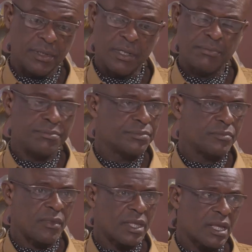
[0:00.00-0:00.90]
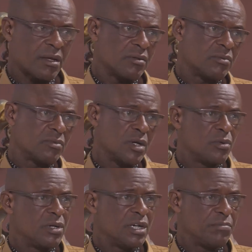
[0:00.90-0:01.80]
Um, well,
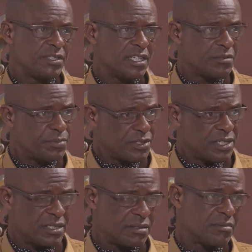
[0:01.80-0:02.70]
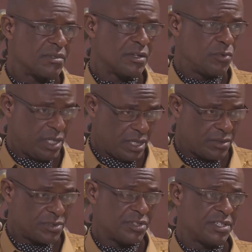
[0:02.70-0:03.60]
we repeated the process the way
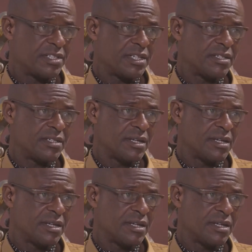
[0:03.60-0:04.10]
you suggested.